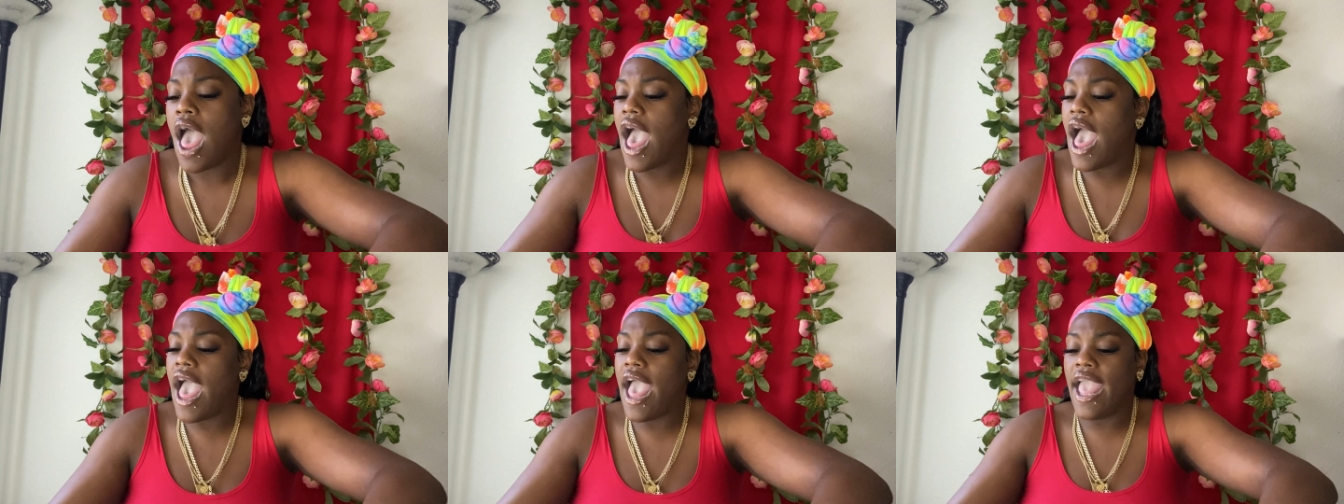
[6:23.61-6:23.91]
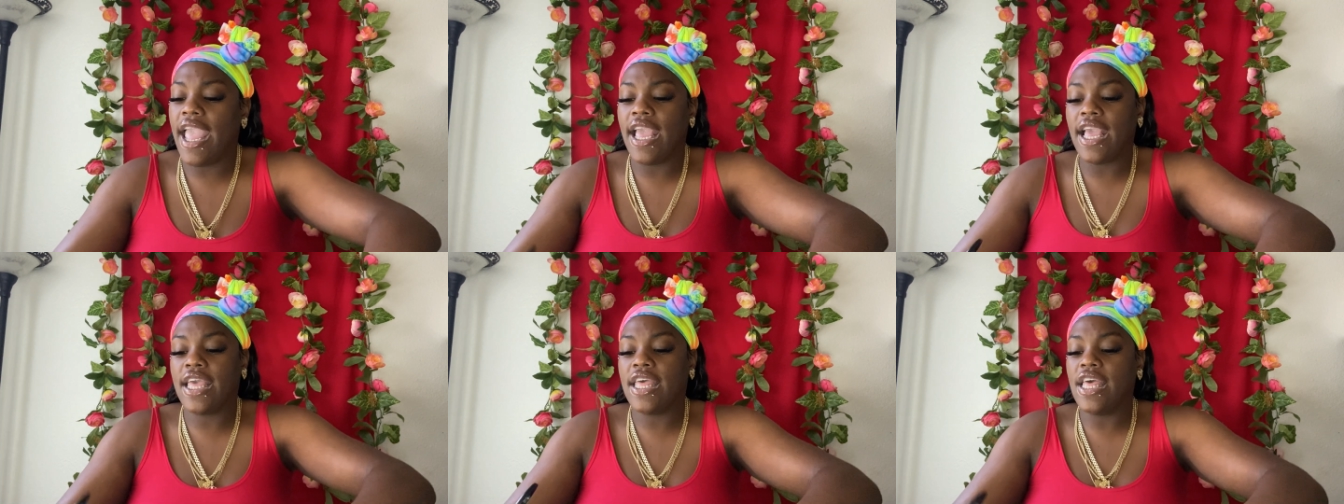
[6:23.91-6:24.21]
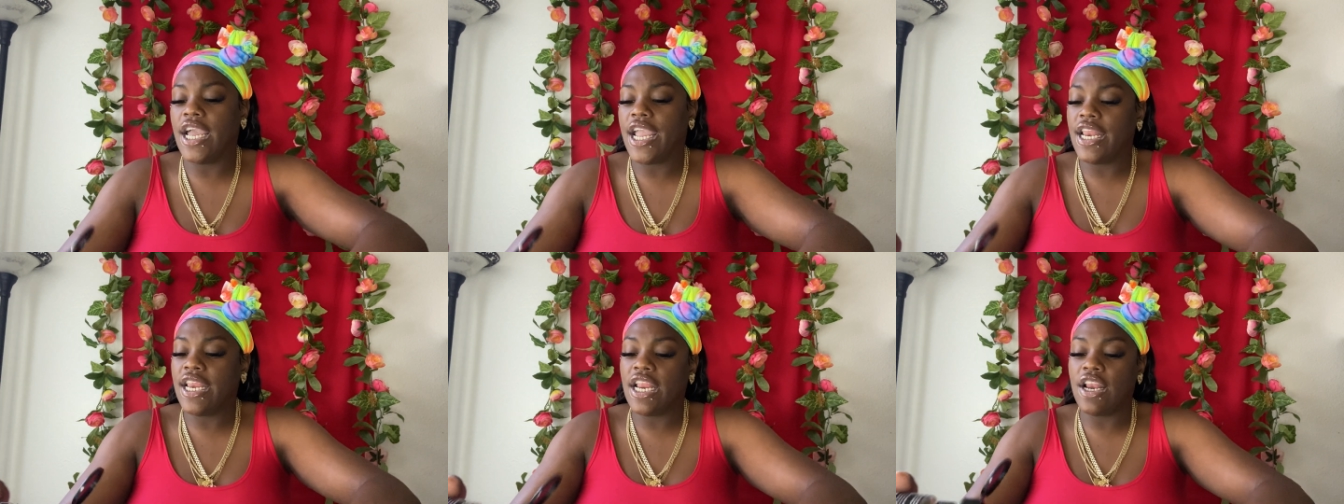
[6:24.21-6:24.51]
I ain't
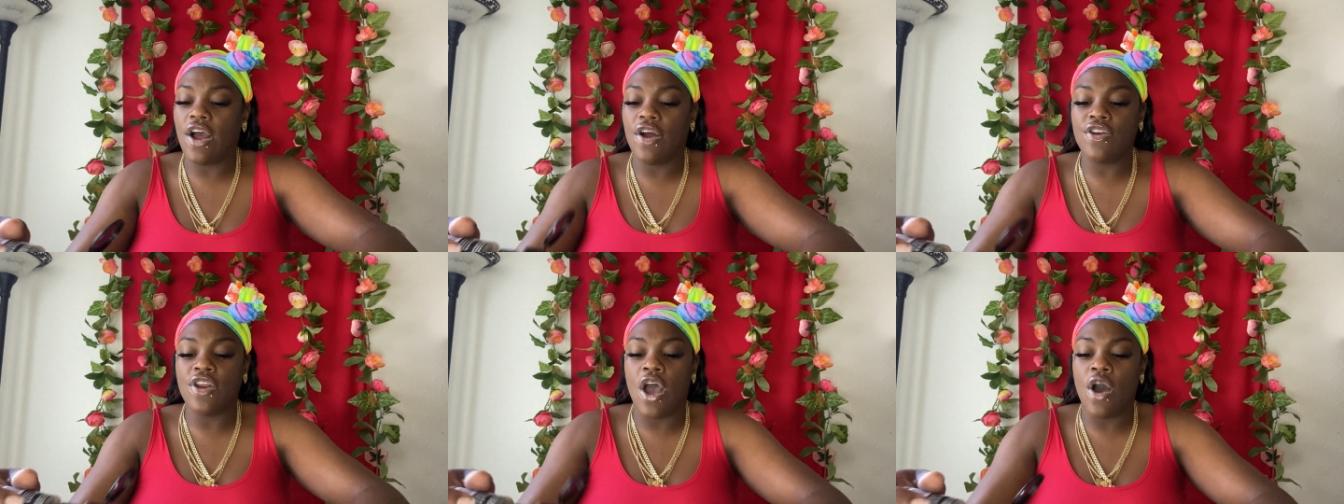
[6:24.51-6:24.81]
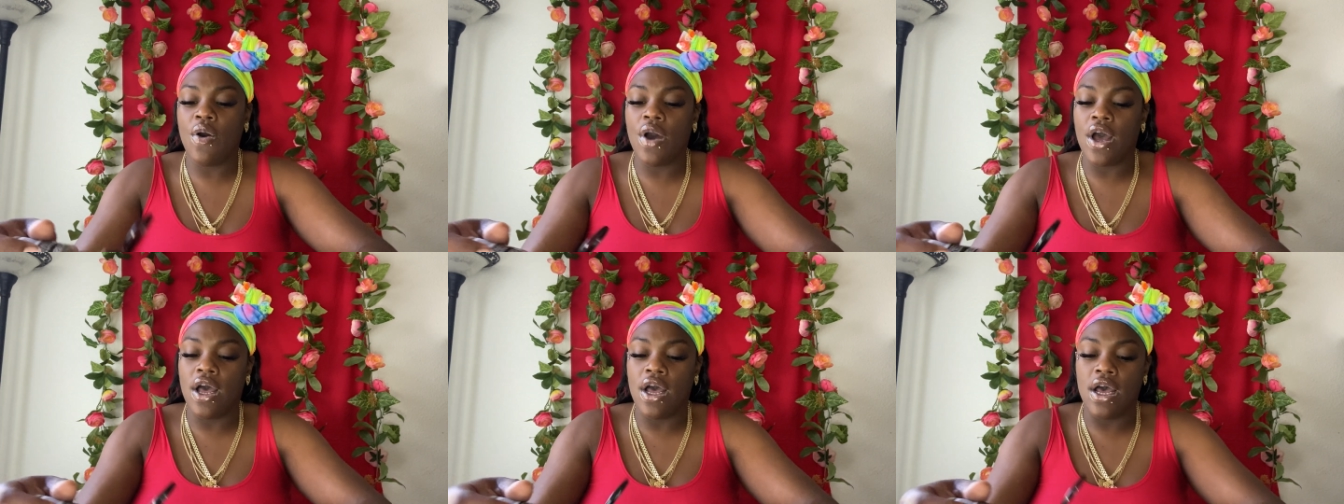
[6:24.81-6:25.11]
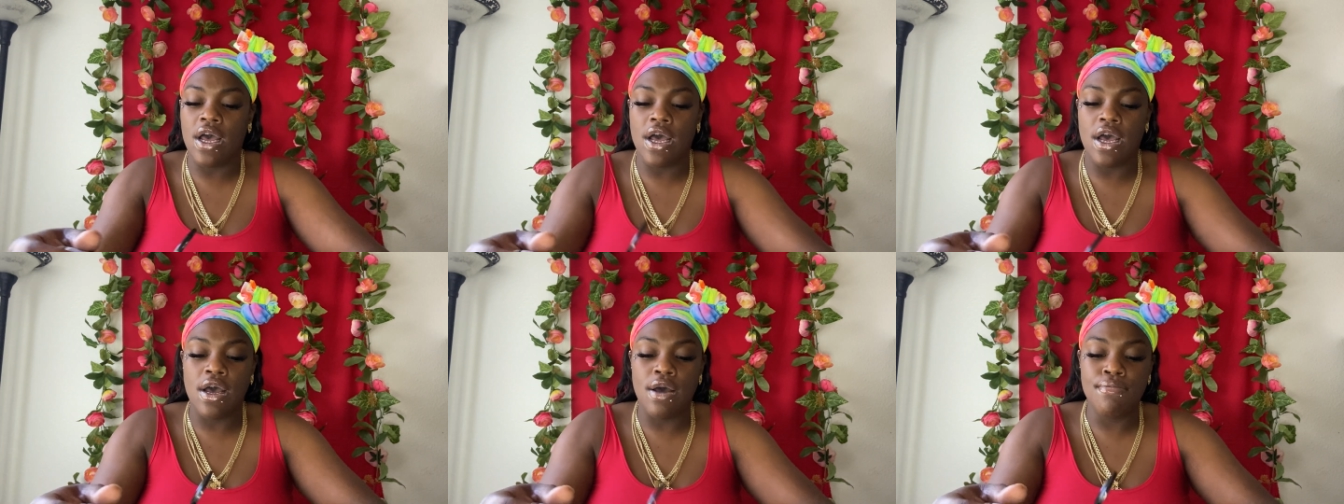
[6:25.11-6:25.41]
cooking it on no,
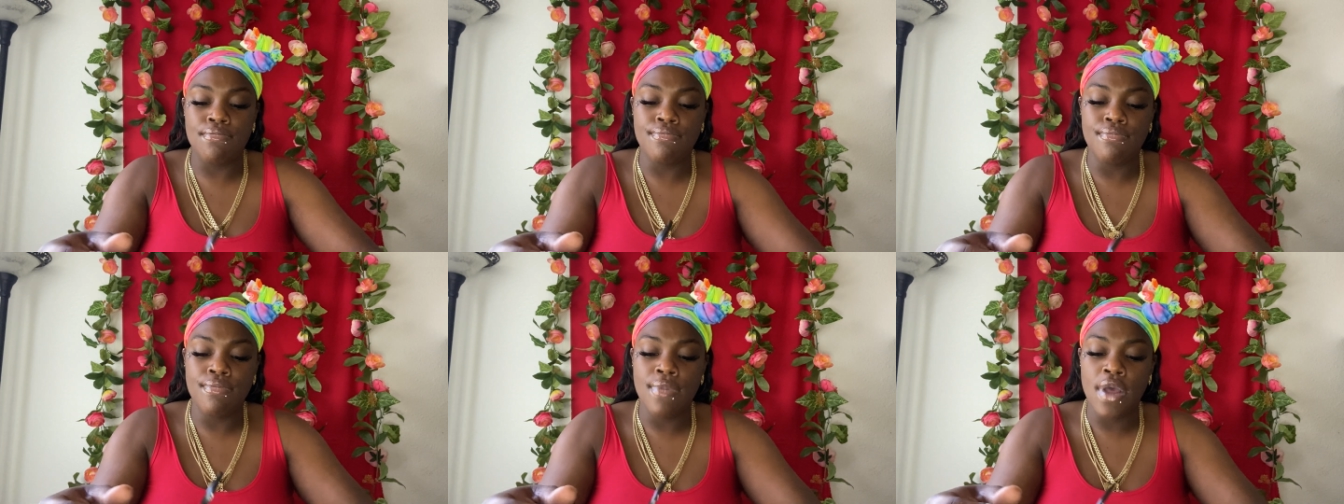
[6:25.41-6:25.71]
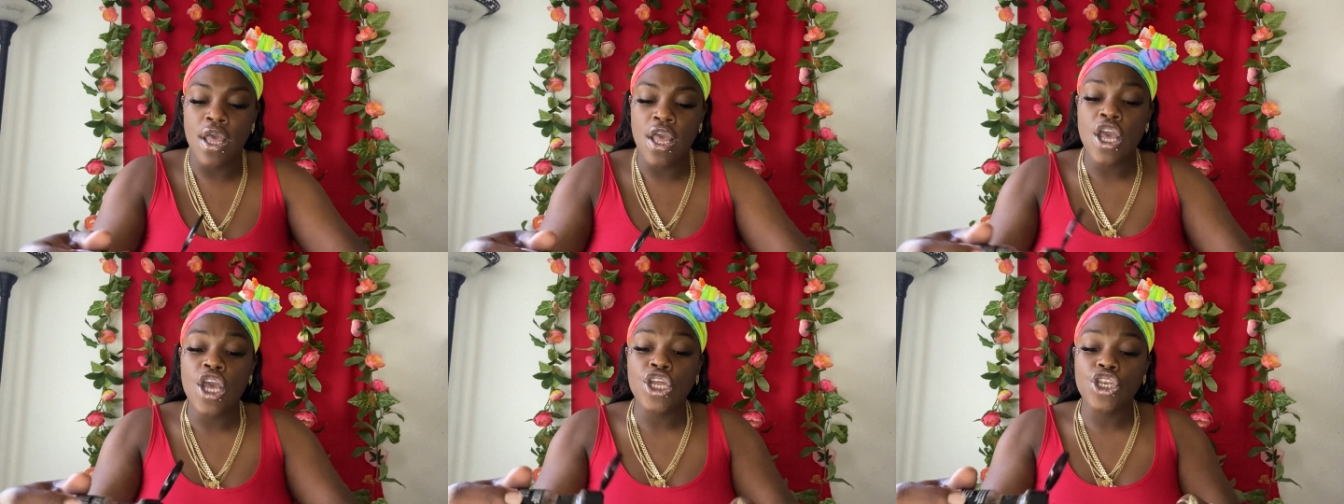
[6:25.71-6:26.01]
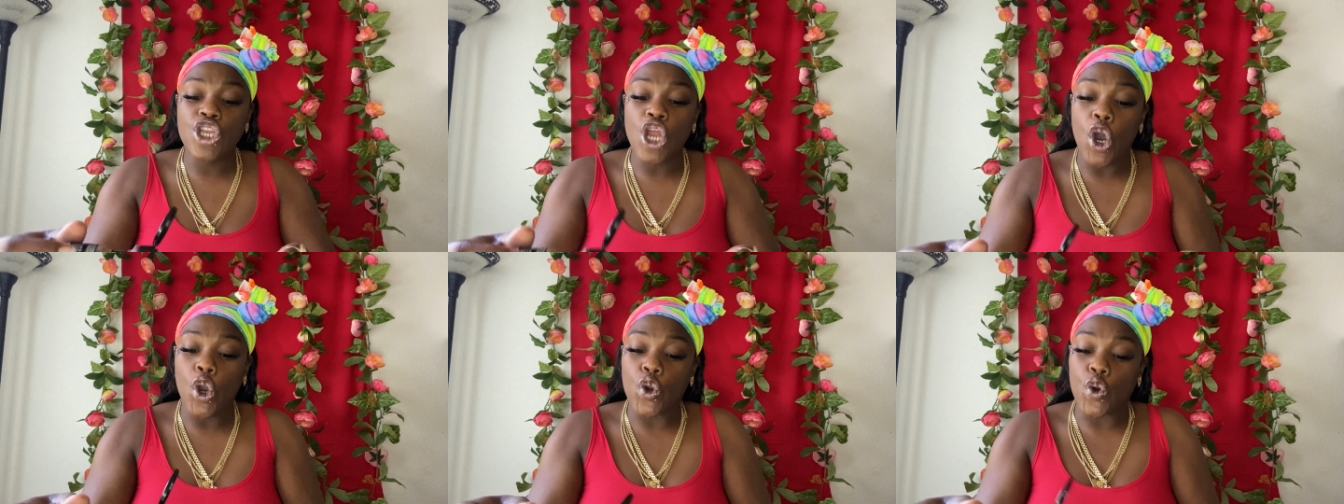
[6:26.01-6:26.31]
um,
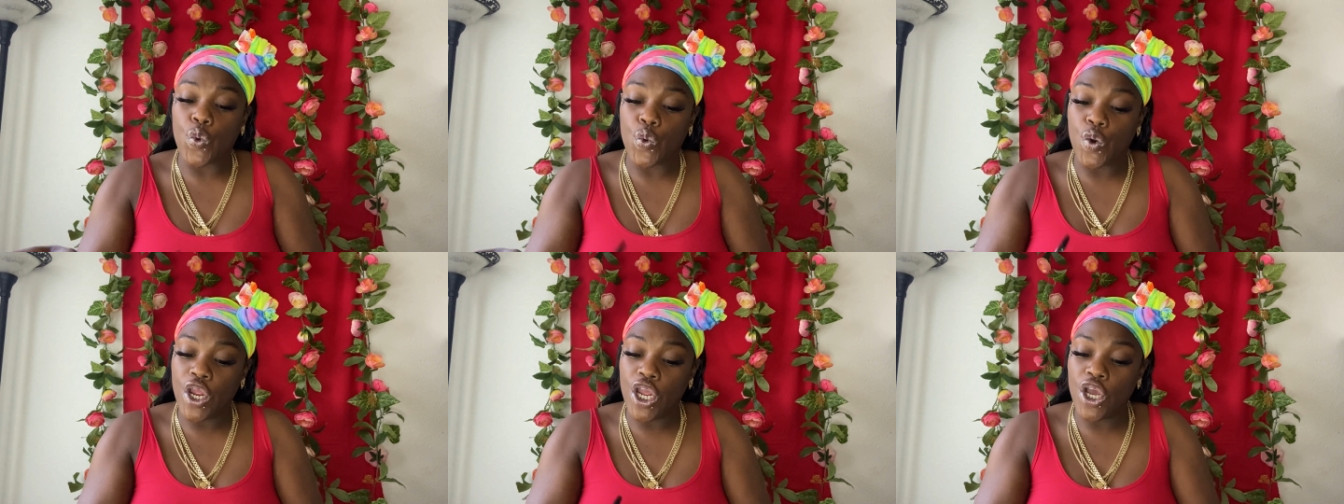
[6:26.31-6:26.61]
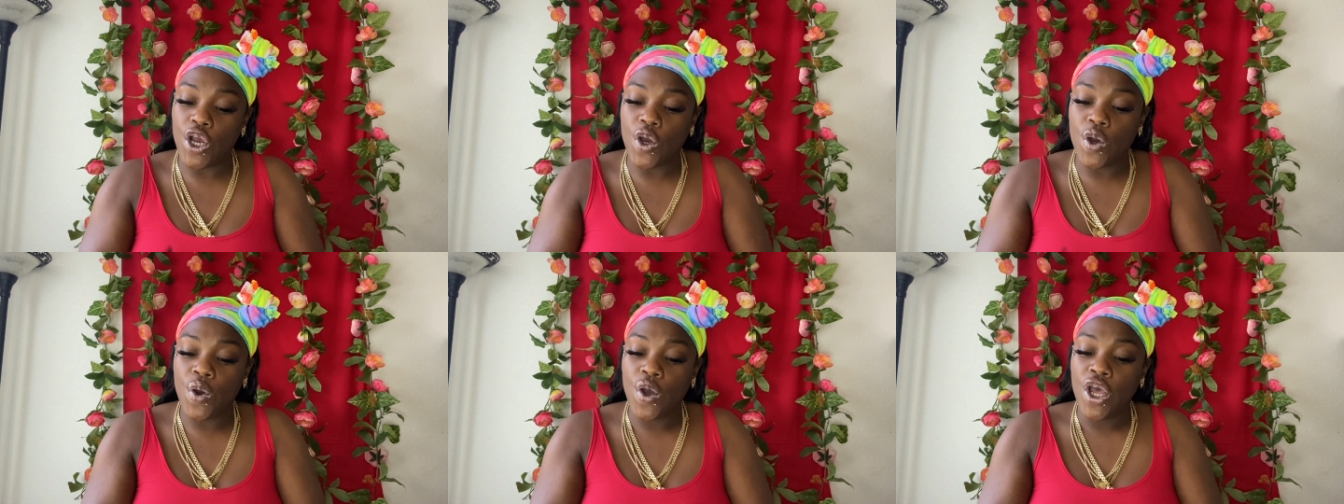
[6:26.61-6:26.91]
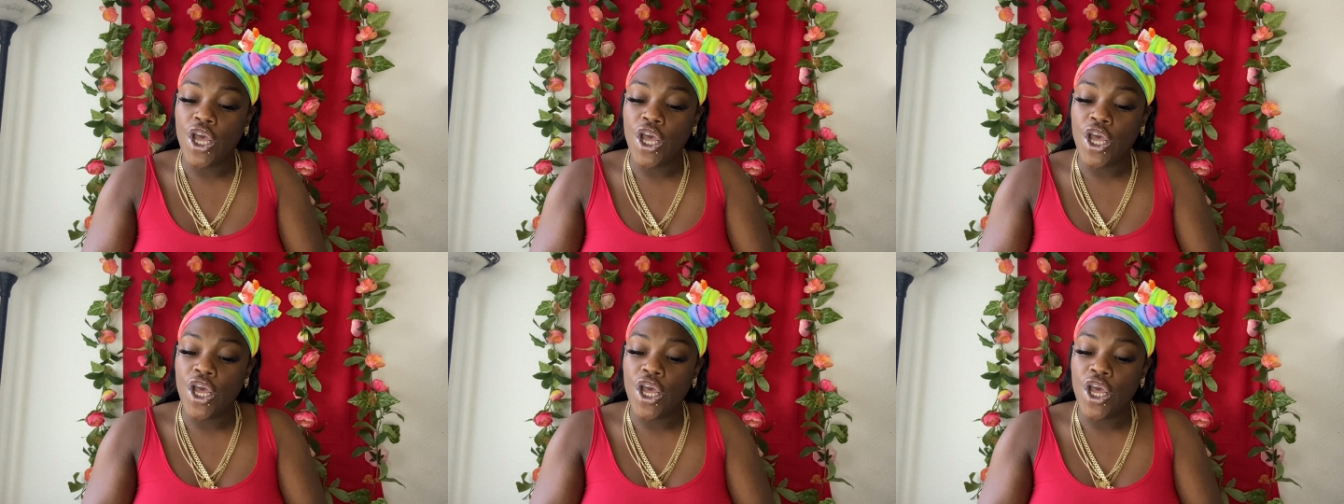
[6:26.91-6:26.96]
no grill.